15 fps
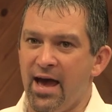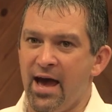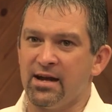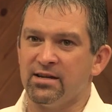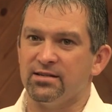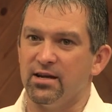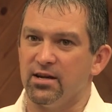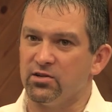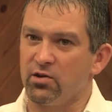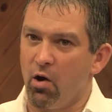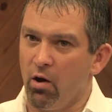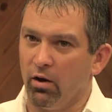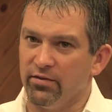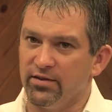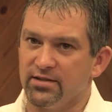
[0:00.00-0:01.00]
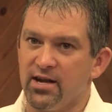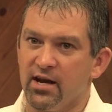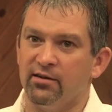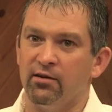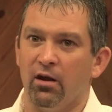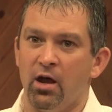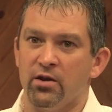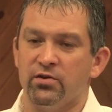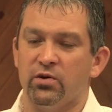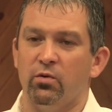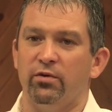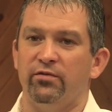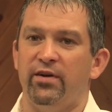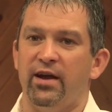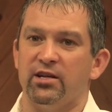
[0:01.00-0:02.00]
access all of the technological
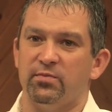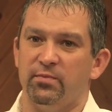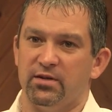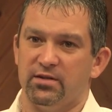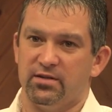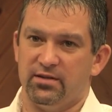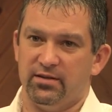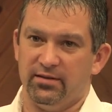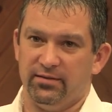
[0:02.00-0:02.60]
advancements.